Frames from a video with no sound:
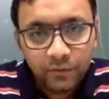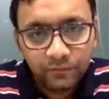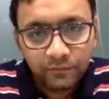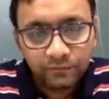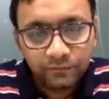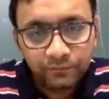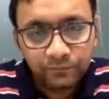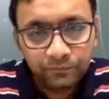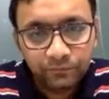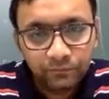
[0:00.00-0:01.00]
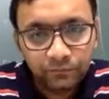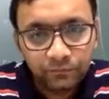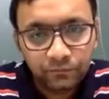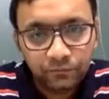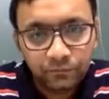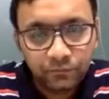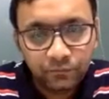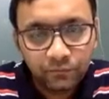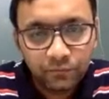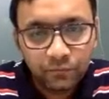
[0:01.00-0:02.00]

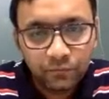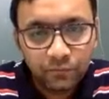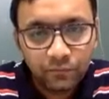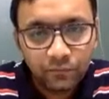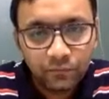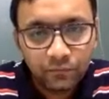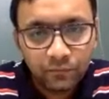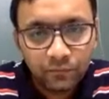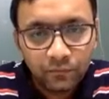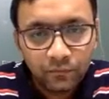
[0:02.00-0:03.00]
Nothing is said.